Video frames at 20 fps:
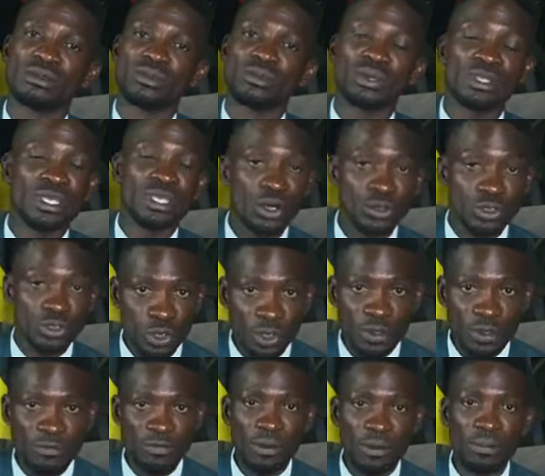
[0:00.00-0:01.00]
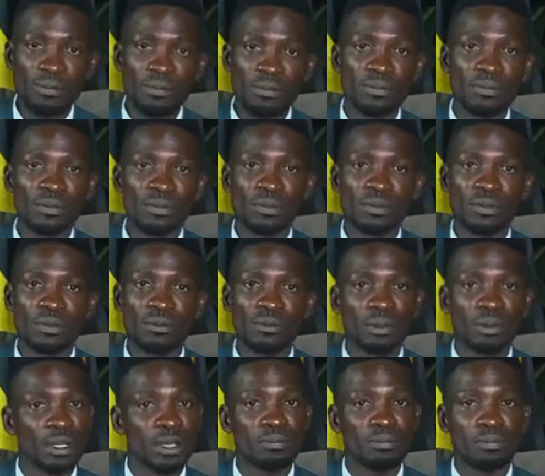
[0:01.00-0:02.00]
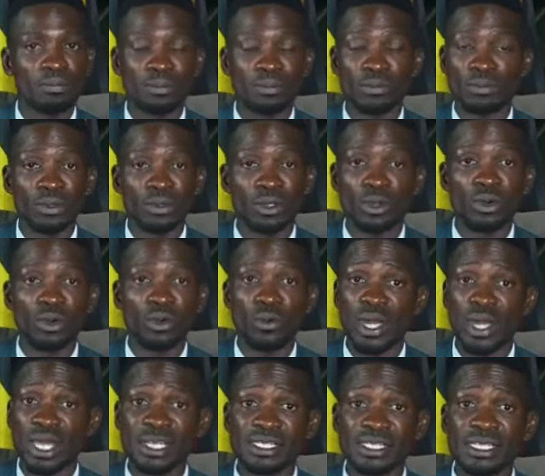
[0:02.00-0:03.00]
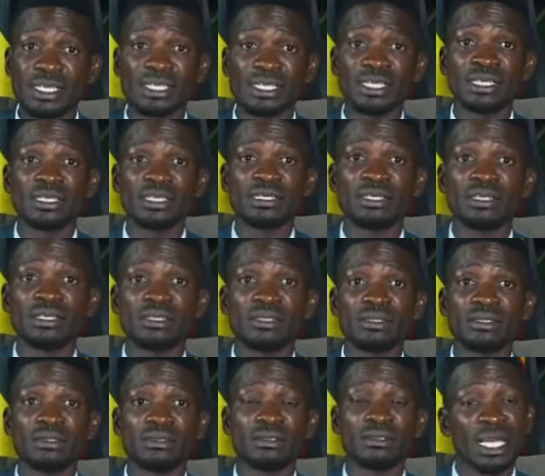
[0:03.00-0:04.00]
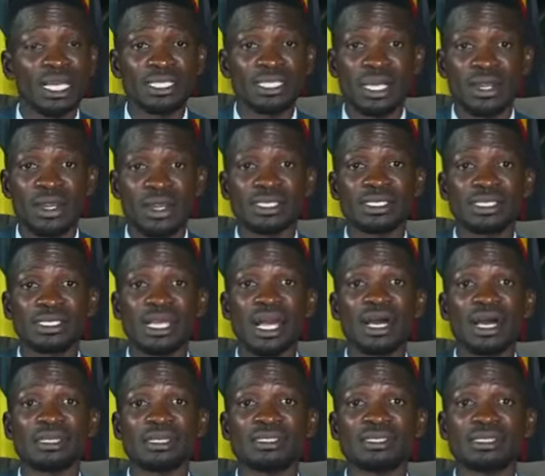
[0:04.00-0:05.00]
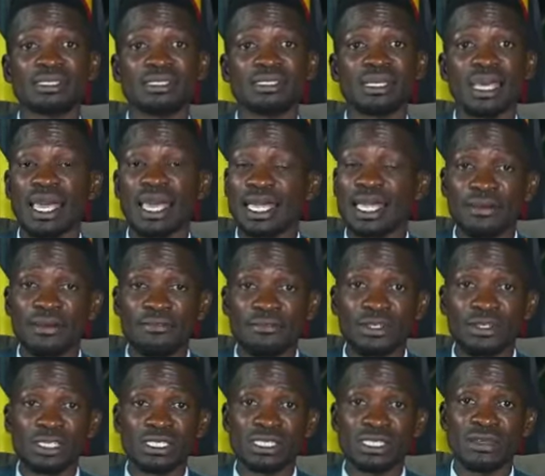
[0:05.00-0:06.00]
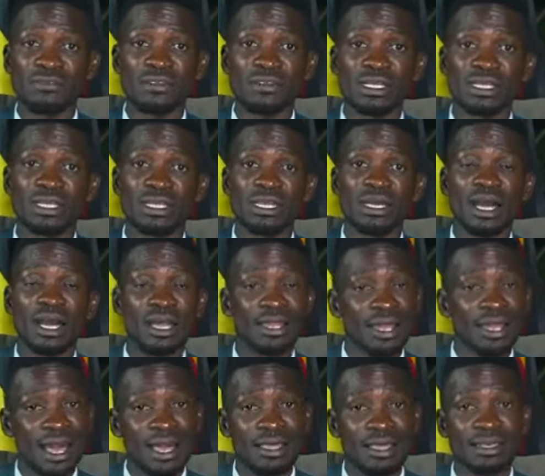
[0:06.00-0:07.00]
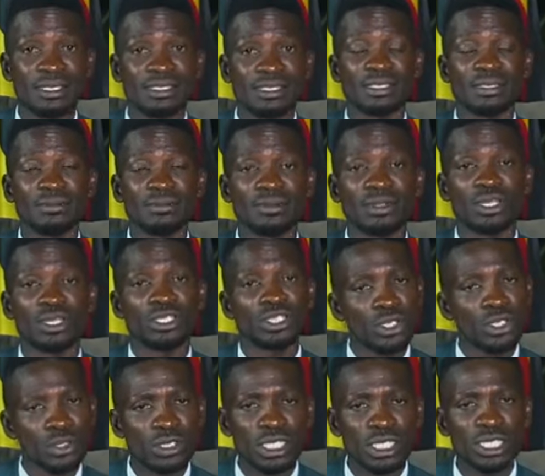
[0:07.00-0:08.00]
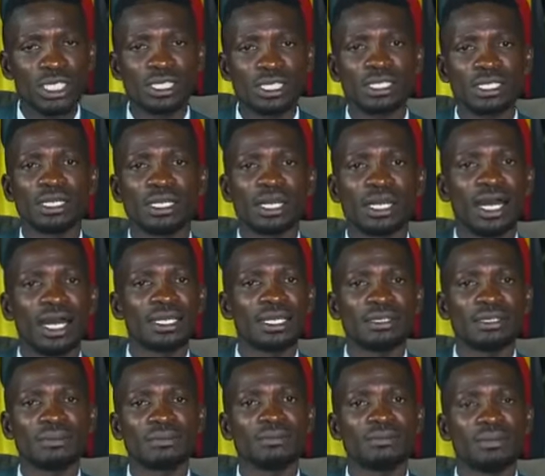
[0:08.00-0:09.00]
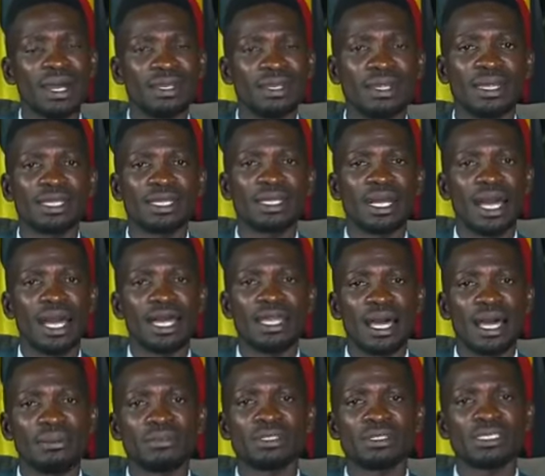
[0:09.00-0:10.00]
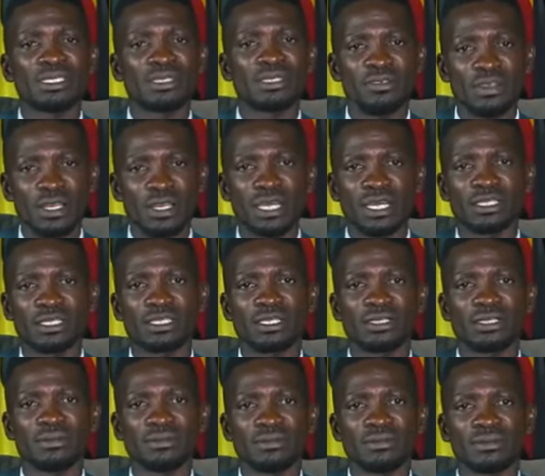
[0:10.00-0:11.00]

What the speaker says: without uniform, but, you know, wielding dangerous guns, AK-47 and others, shooting and murdering unarmed civilians.